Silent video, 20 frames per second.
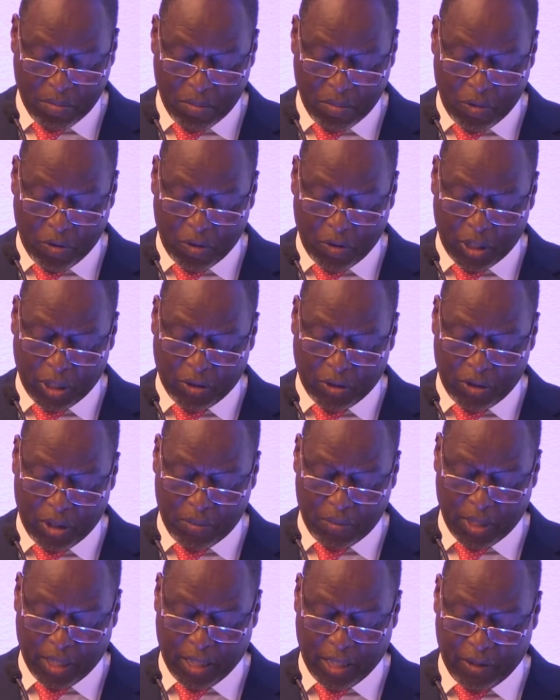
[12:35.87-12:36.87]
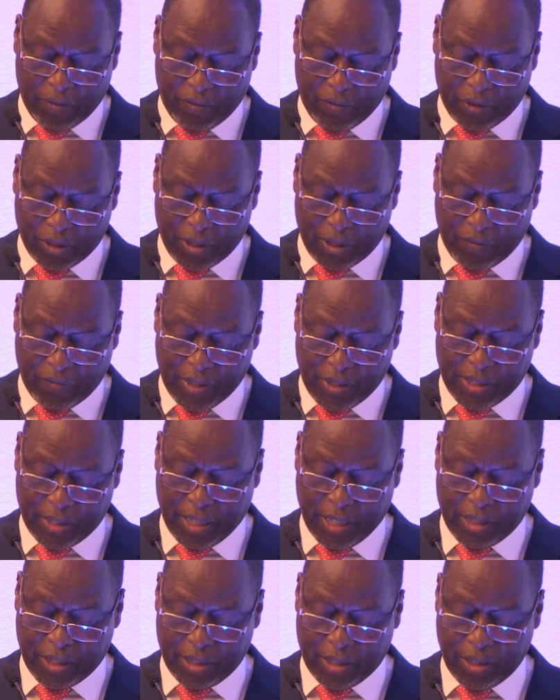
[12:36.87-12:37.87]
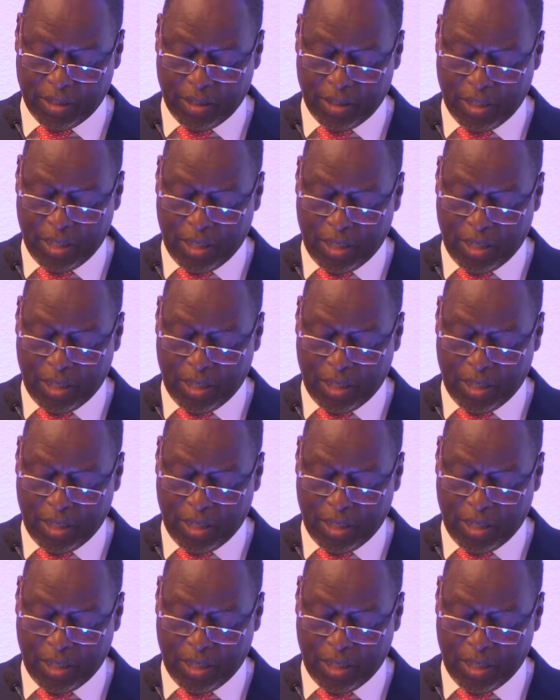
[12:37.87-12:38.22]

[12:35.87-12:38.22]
more economical for the investors